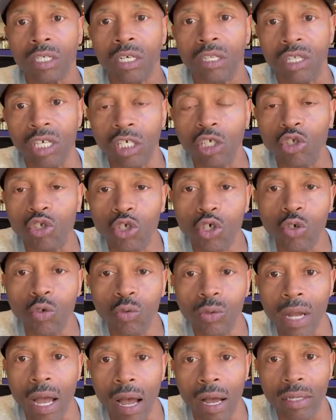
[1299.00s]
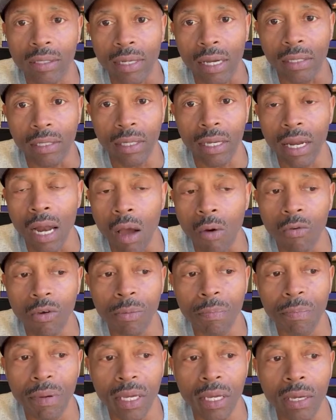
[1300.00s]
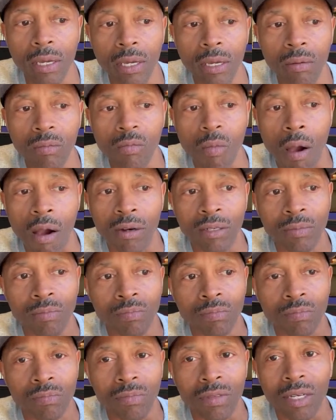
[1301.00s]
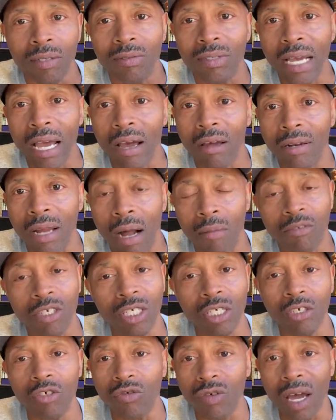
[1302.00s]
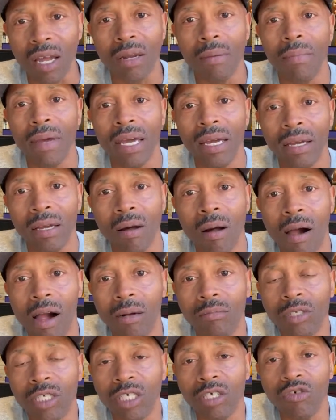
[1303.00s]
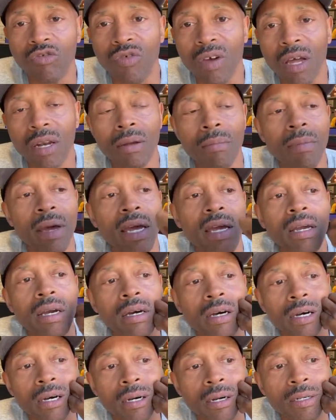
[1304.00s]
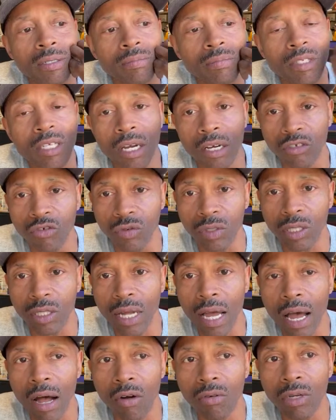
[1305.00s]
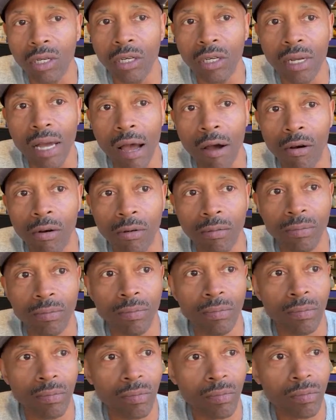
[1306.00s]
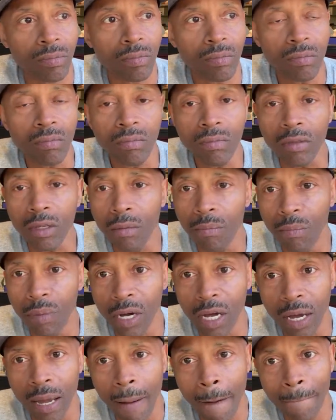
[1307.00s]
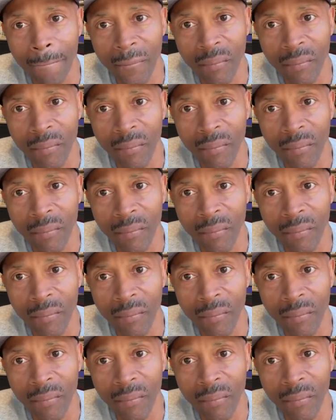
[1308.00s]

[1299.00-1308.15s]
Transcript: This June, guys, I said I would be down. I'm still trying to make. I'm still trying to make a country style cookout, but